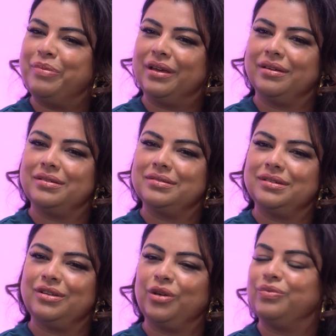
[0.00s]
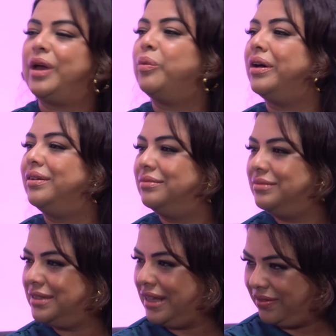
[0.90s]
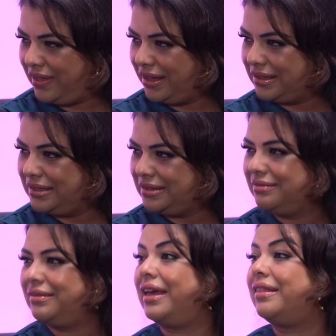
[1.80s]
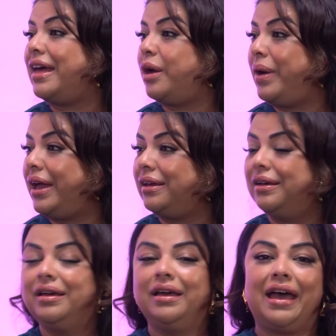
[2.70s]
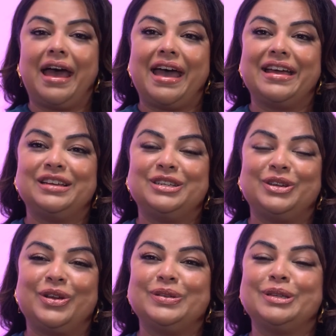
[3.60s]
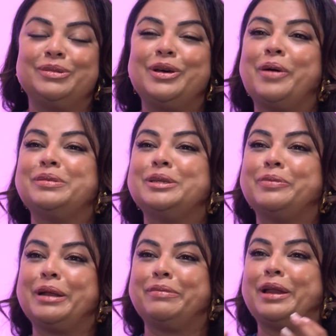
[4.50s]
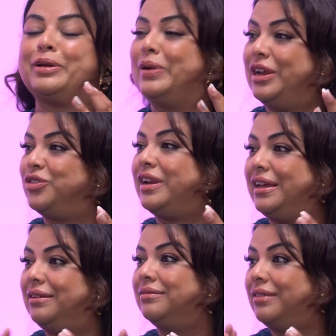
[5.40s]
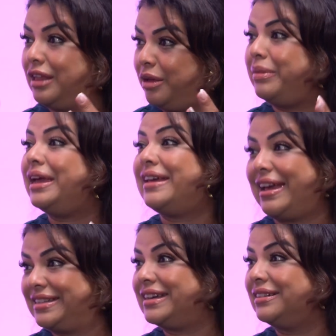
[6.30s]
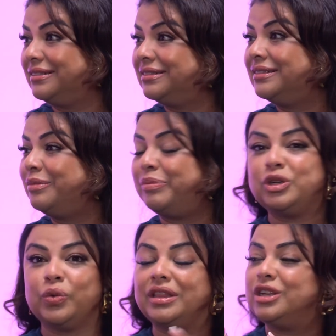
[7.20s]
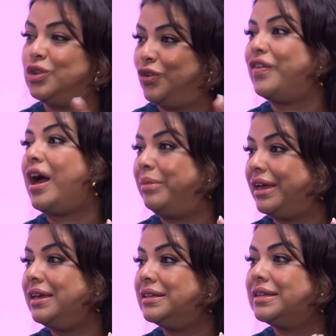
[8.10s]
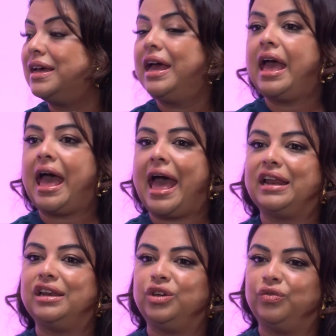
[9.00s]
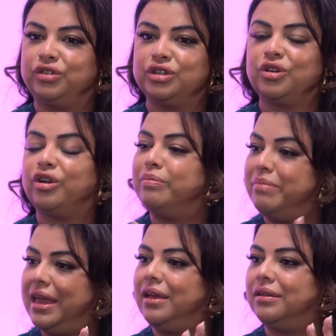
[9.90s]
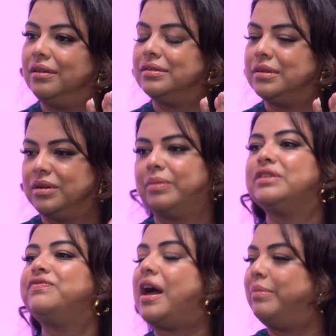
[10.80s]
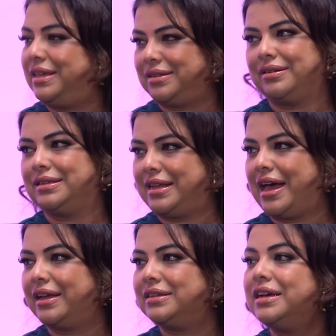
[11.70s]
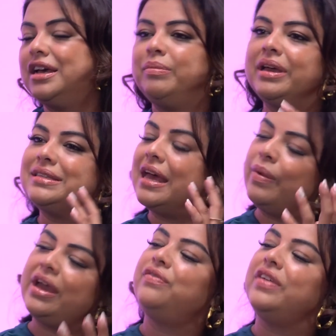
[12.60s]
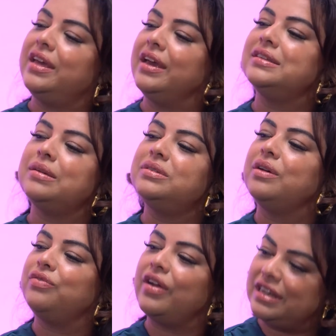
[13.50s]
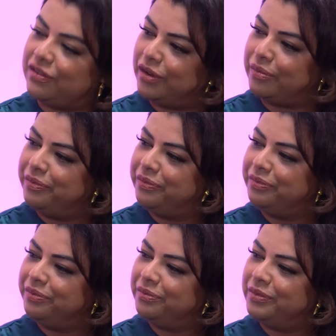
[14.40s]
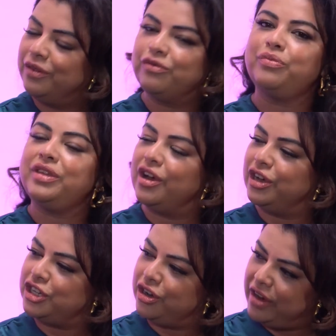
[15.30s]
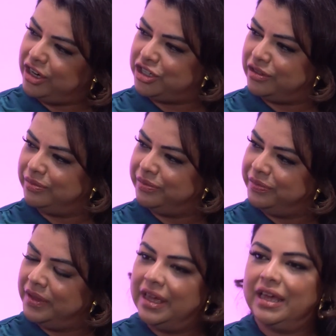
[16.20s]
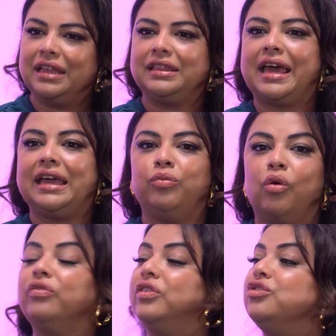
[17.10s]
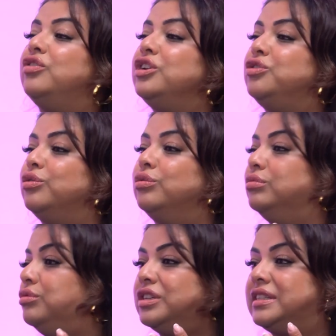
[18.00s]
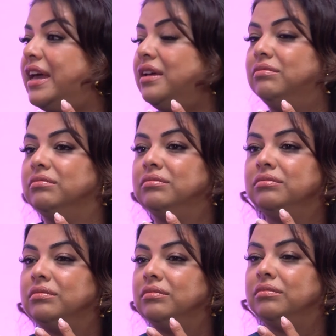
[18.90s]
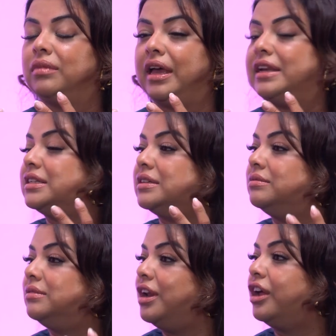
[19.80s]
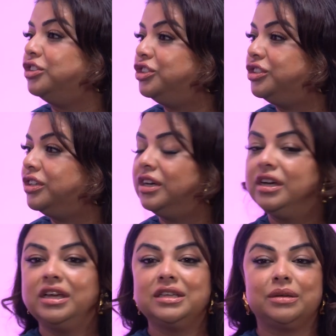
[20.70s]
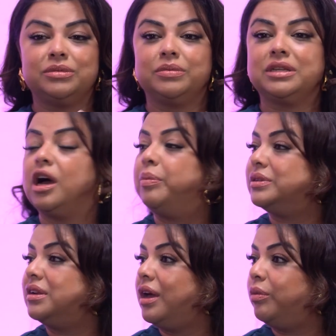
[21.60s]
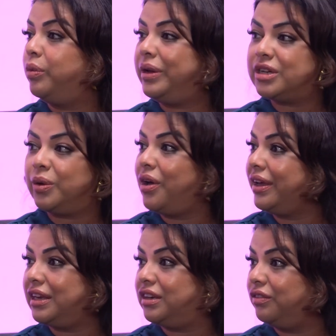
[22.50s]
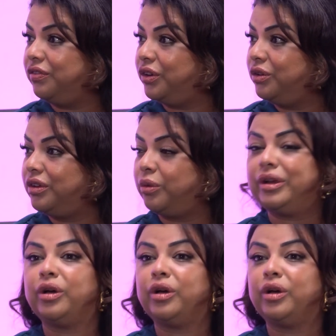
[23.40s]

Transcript: because, you know, they weren't certain things in their way. Right. And, you know, sometimes as a wedding planner, you're literally in the mediator mm-hmm. between the two families. And you've just got to make sometimes the families understand because their way of thinking is sometimes very different. Right. From the younger generation. Mm-hmm. They want the traditional to say, Indian lunch. Yes. Sometimes the couples are like, well, we don't like Indian food and we